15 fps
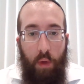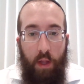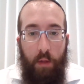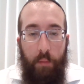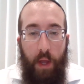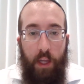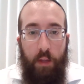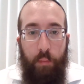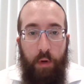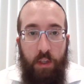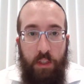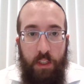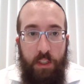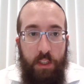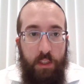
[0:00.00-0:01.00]
Welcome back to
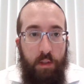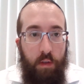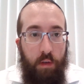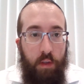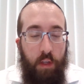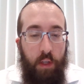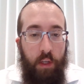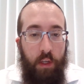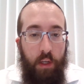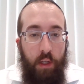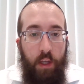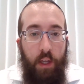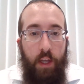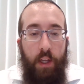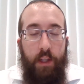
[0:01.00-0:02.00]
Project
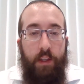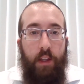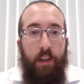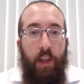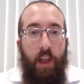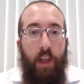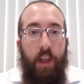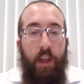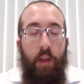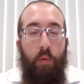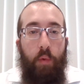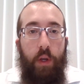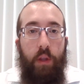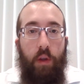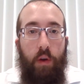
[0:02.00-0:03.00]
613. Today
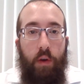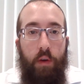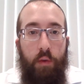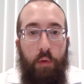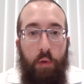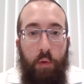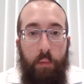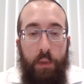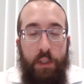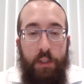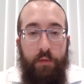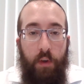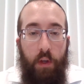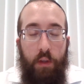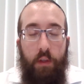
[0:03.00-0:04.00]
we learn two
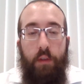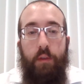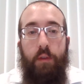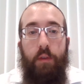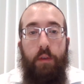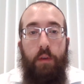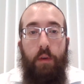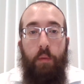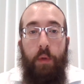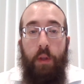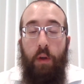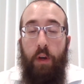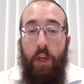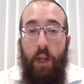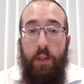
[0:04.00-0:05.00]
mitzvot. We
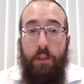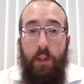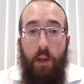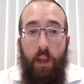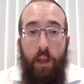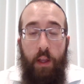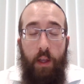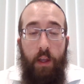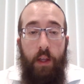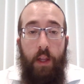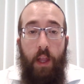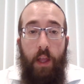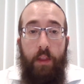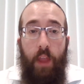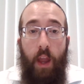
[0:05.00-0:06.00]
learned yesterday
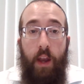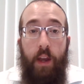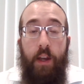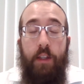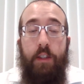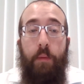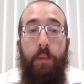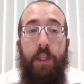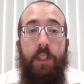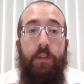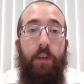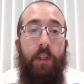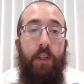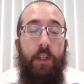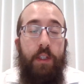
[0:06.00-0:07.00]
that it is a
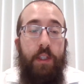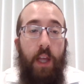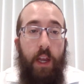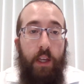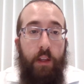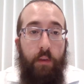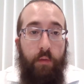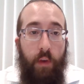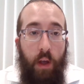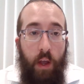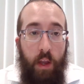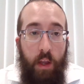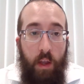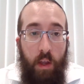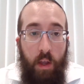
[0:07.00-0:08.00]
mitzvah to
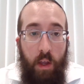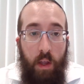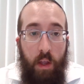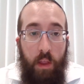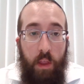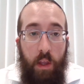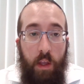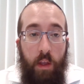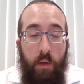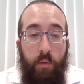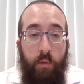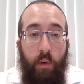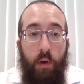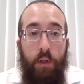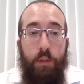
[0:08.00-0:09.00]
sanctify the
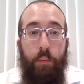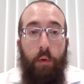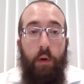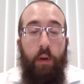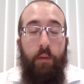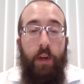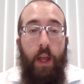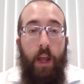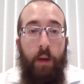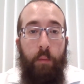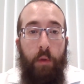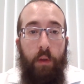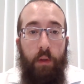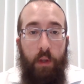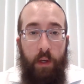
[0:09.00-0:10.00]
firstborn of an
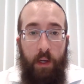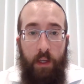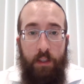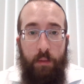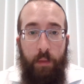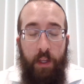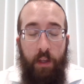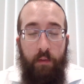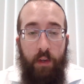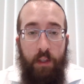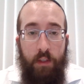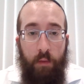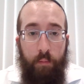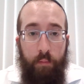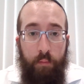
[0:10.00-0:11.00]
animal and it has to be given
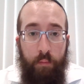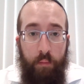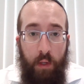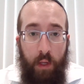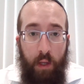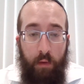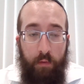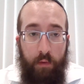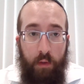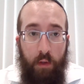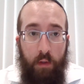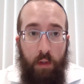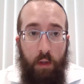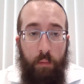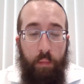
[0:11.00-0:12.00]
as a
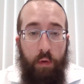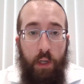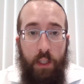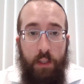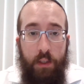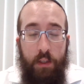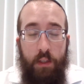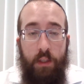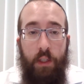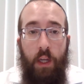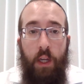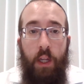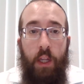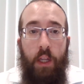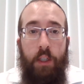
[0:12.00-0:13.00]
gift to the priests.
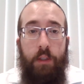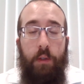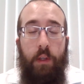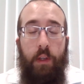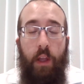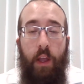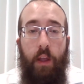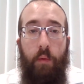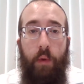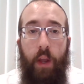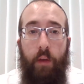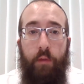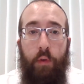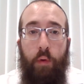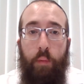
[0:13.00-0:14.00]
So today we
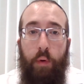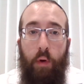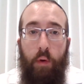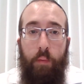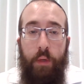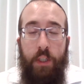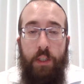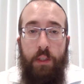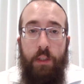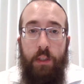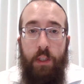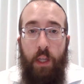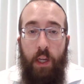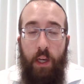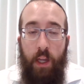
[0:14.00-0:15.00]
have two
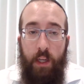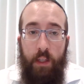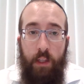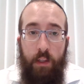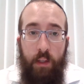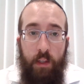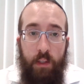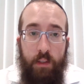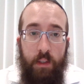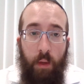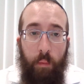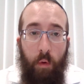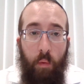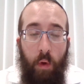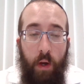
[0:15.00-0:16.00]
prohibitions connected to this.
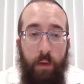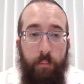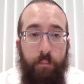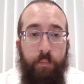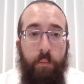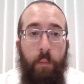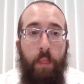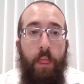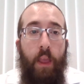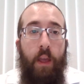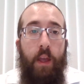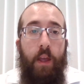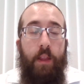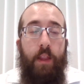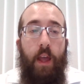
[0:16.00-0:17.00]
Number one,
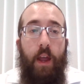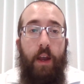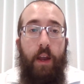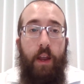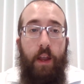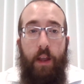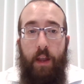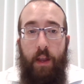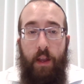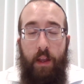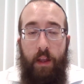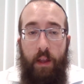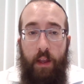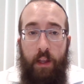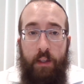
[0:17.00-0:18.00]
that
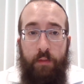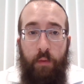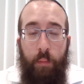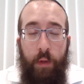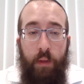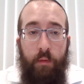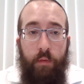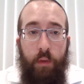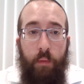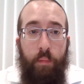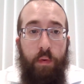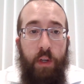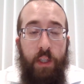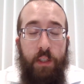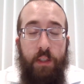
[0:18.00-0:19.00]
it's forbidden for the
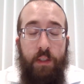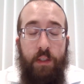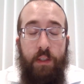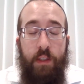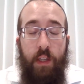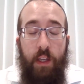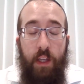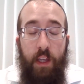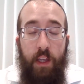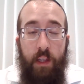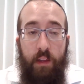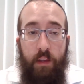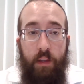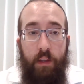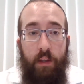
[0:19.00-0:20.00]
priests to
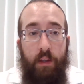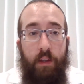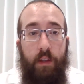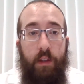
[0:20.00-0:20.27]
eat